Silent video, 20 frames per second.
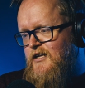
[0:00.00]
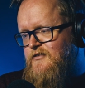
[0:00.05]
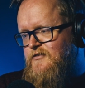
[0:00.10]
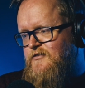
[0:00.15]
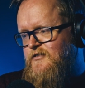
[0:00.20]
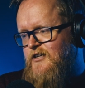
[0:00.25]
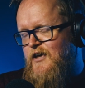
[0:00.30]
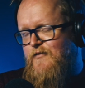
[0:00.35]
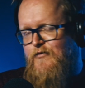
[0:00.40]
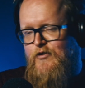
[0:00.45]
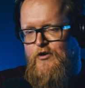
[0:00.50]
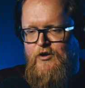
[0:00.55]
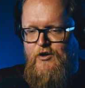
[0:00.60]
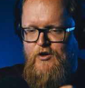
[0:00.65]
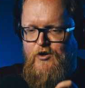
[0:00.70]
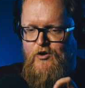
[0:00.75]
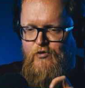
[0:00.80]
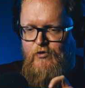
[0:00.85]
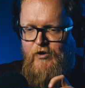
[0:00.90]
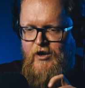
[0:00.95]
Yeah. And if
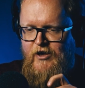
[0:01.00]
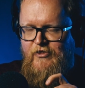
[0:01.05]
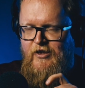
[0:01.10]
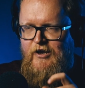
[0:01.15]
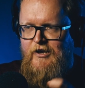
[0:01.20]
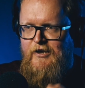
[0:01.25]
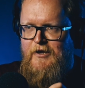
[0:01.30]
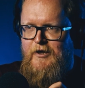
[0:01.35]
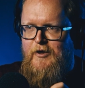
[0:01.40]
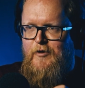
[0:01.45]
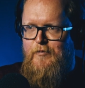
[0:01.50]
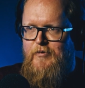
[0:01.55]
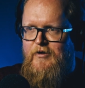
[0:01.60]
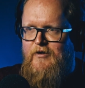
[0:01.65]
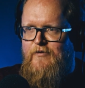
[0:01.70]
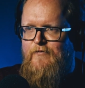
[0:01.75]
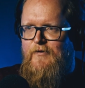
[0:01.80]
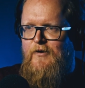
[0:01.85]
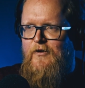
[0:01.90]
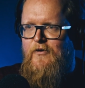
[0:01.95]
you can create that
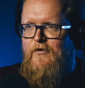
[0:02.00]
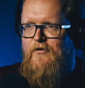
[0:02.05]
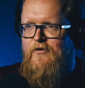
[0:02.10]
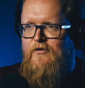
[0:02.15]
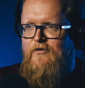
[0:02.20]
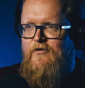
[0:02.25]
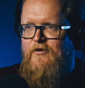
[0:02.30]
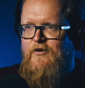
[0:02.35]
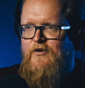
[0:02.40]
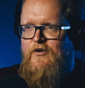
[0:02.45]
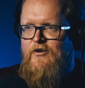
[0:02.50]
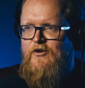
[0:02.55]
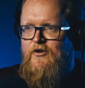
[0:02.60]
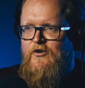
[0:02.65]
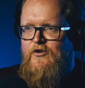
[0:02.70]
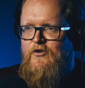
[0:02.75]
little bit of lore,